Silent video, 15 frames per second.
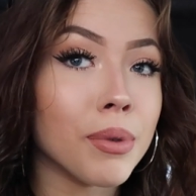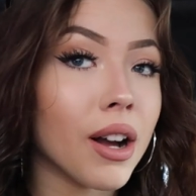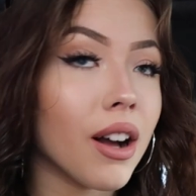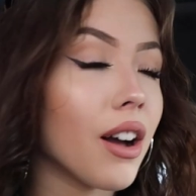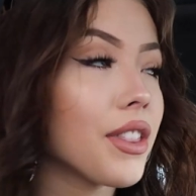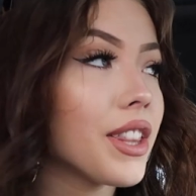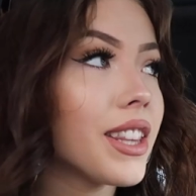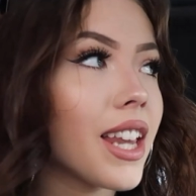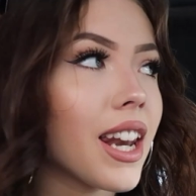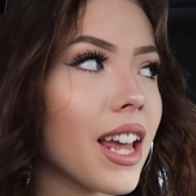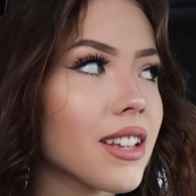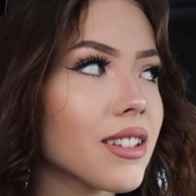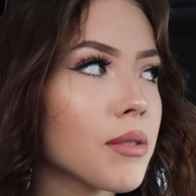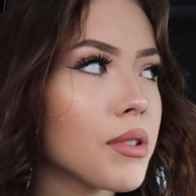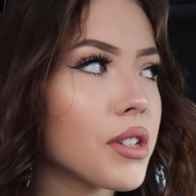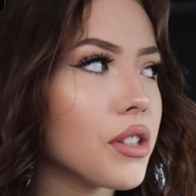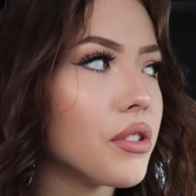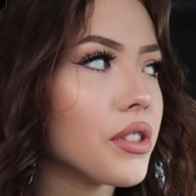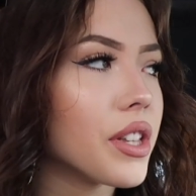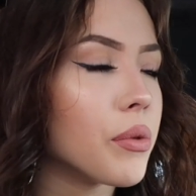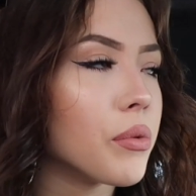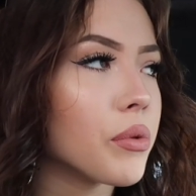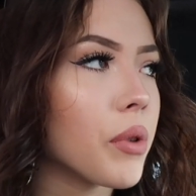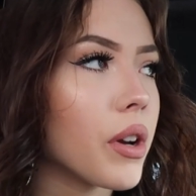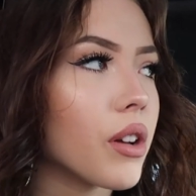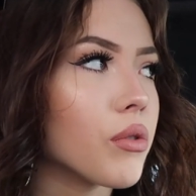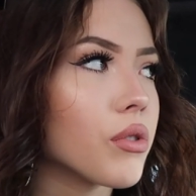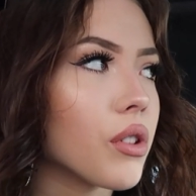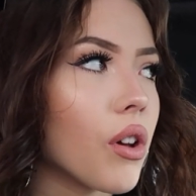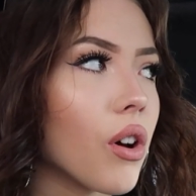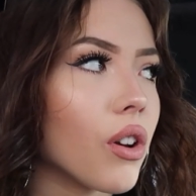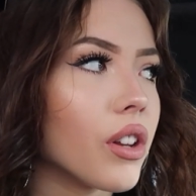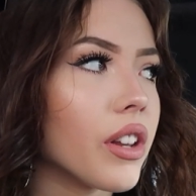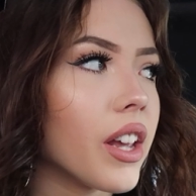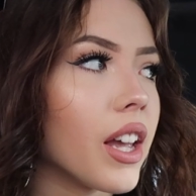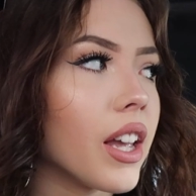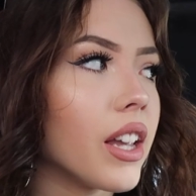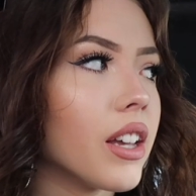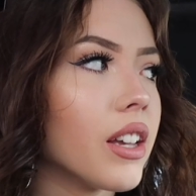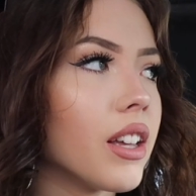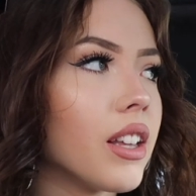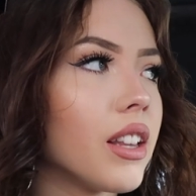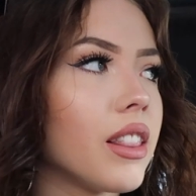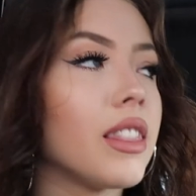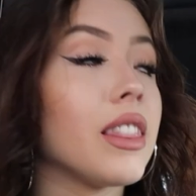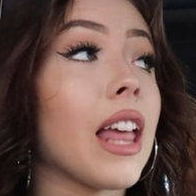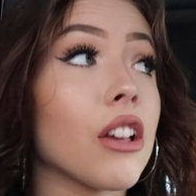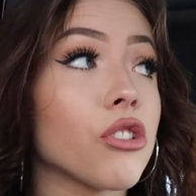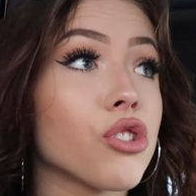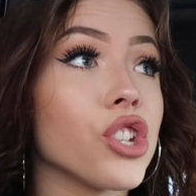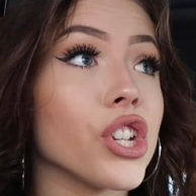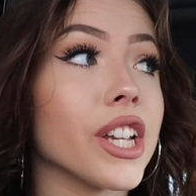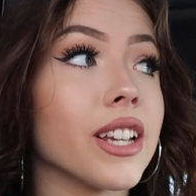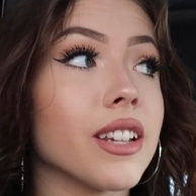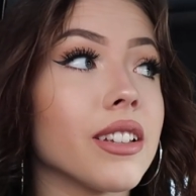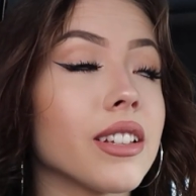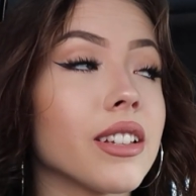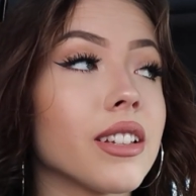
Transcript: but I think the last time I used it was when I was on holiday last year.